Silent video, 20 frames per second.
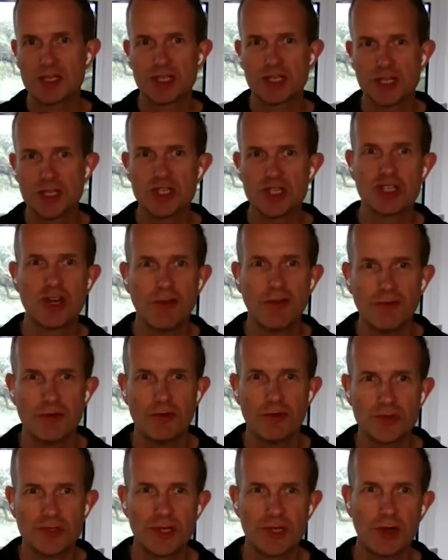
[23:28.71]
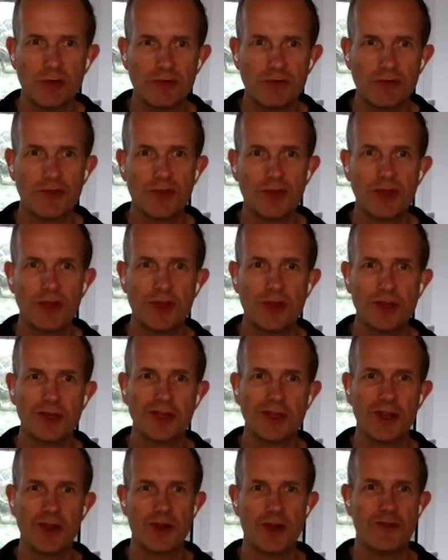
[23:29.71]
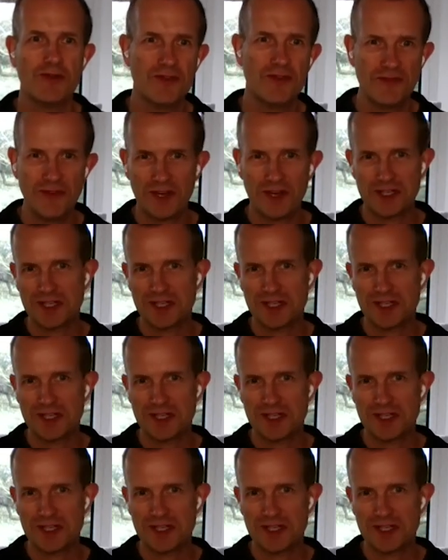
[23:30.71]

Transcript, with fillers: the picks and shovels of the uh,